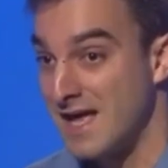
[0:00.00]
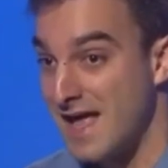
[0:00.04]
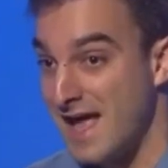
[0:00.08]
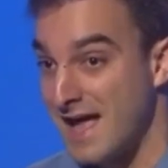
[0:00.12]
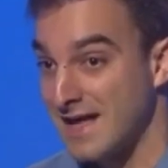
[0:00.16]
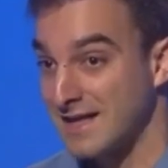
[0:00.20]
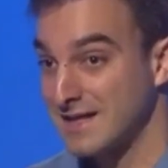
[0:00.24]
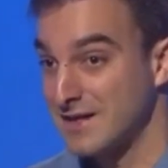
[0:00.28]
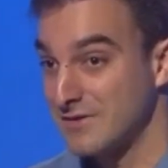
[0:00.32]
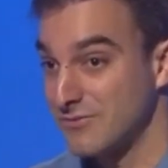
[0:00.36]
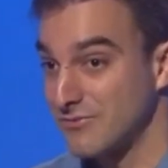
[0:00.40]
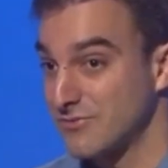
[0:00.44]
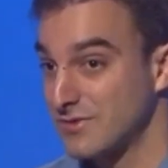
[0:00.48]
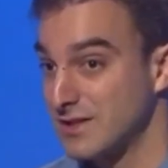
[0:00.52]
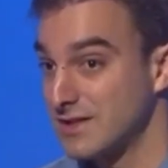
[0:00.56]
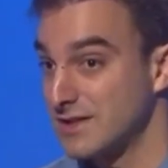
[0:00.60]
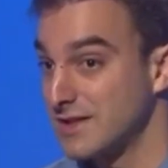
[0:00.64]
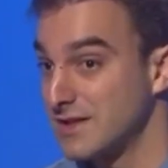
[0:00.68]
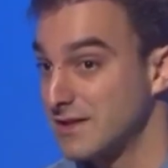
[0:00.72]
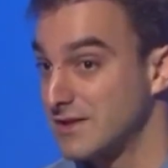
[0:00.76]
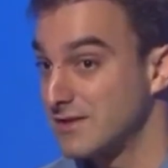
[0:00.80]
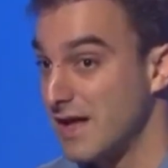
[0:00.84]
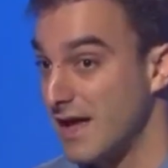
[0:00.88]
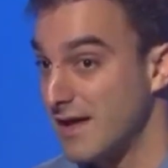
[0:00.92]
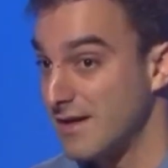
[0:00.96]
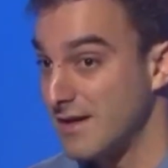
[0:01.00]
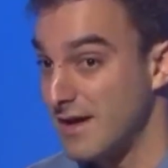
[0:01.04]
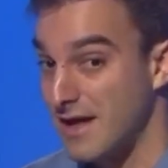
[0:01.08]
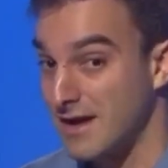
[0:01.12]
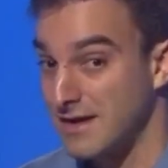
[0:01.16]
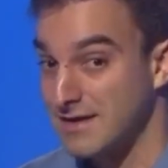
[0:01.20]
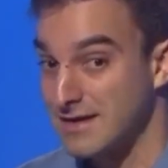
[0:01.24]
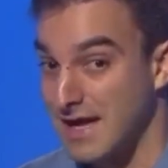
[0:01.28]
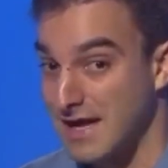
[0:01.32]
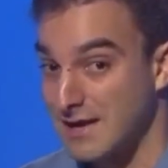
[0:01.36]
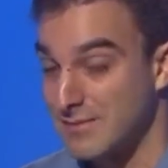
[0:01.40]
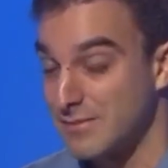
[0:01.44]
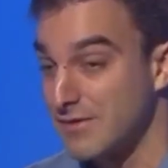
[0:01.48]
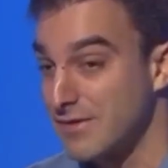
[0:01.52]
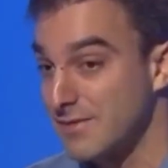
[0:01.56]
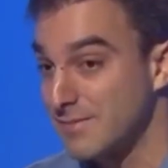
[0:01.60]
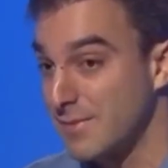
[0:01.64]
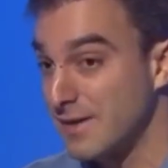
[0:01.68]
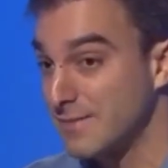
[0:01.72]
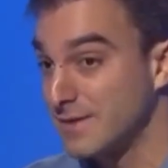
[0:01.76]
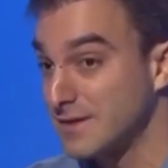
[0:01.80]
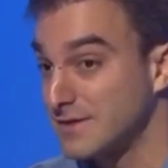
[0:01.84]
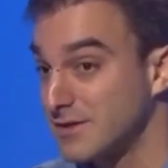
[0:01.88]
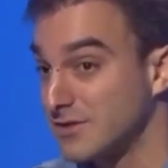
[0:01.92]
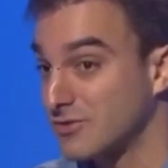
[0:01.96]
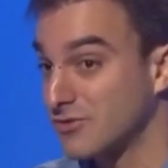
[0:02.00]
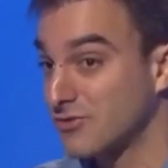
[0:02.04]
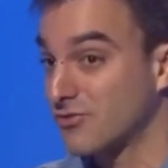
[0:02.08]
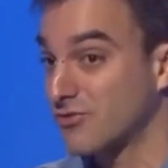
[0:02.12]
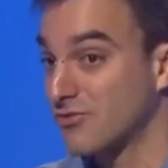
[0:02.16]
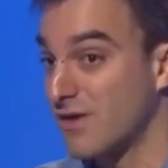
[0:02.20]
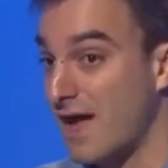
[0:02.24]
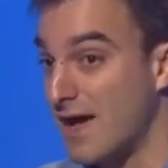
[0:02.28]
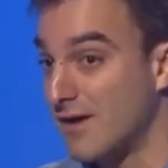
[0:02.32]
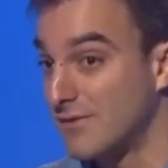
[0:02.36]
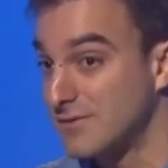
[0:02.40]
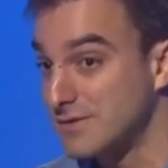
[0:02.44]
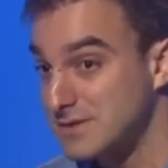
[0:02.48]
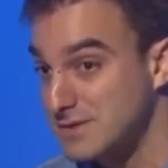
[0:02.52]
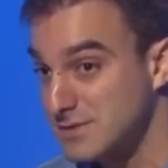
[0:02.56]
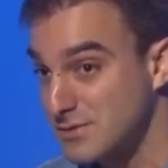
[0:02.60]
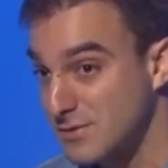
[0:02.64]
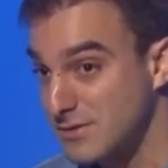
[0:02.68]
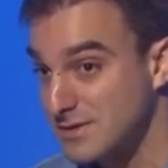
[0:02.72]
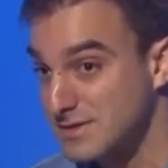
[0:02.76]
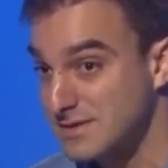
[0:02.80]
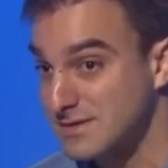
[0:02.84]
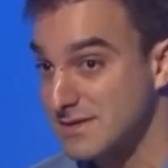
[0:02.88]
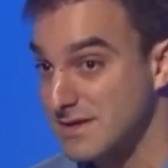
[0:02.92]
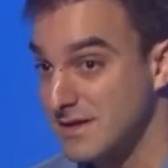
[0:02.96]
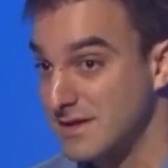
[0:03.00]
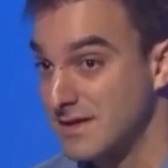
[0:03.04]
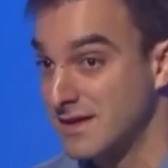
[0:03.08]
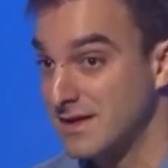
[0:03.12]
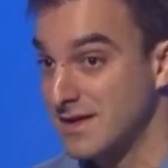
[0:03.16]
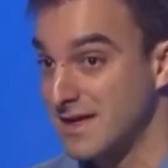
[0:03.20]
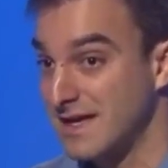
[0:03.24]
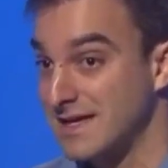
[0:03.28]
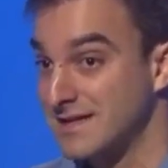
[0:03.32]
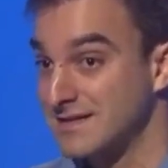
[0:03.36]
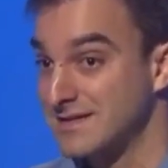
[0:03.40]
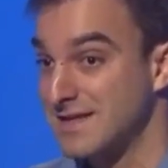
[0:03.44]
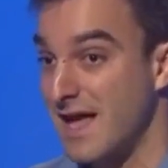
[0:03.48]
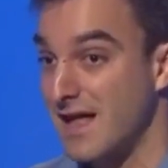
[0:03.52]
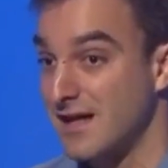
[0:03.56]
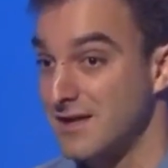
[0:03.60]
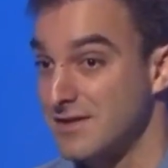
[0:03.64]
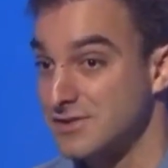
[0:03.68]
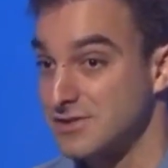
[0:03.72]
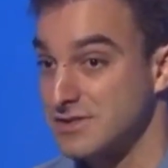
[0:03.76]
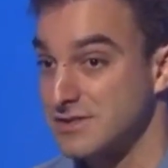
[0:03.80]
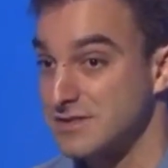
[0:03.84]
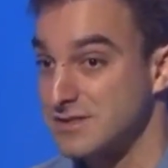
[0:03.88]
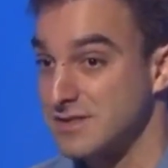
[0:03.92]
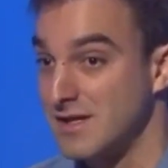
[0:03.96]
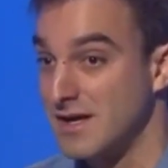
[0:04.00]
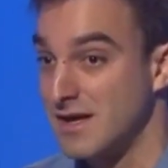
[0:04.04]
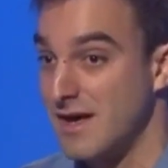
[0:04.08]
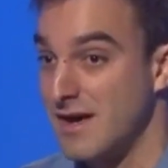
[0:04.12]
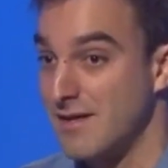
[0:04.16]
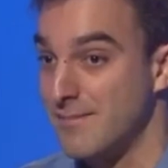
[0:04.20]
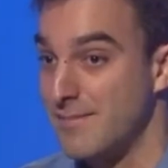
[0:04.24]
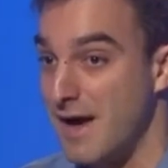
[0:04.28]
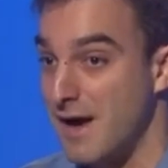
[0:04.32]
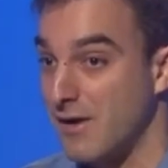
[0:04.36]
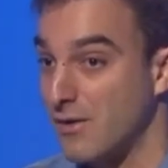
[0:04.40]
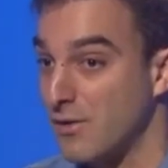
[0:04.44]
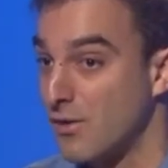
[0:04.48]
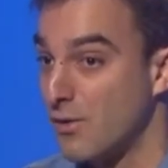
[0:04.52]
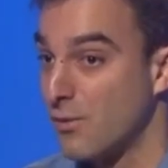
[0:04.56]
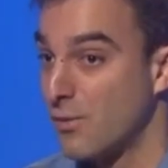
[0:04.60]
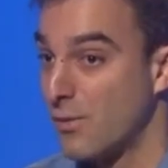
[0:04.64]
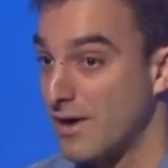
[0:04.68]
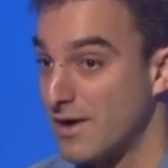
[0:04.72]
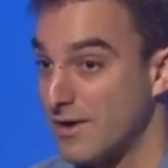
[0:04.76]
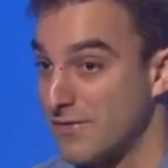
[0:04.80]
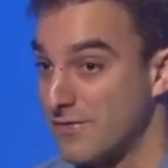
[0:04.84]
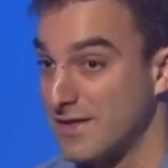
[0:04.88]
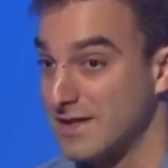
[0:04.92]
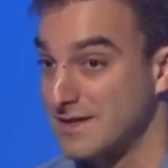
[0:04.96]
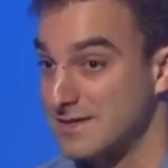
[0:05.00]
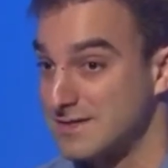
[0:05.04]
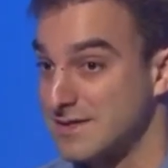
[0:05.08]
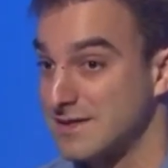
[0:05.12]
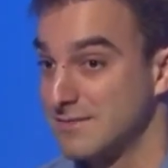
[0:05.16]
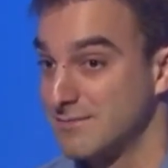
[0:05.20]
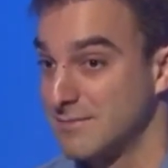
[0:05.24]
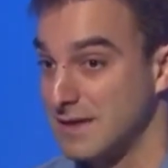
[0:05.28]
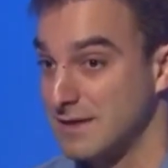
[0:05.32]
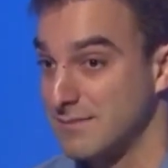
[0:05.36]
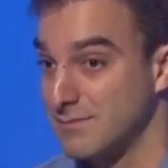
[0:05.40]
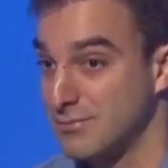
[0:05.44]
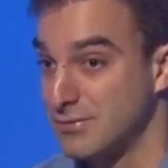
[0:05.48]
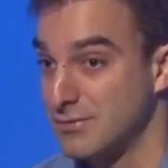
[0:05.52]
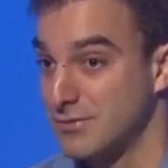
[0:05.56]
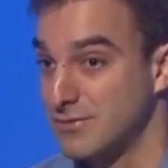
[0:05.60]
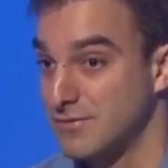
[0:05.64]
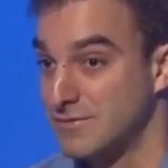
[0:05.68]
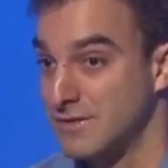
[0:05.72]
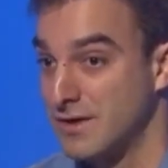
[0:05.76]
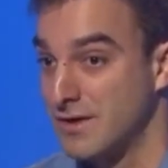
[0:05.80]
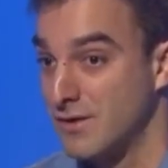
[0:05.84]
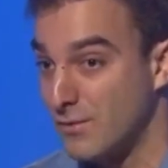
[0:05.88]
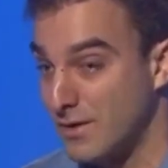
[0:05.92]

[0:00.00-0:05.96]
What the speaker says: and get really and enable the public to crowdsource intelligence about where things can be improved.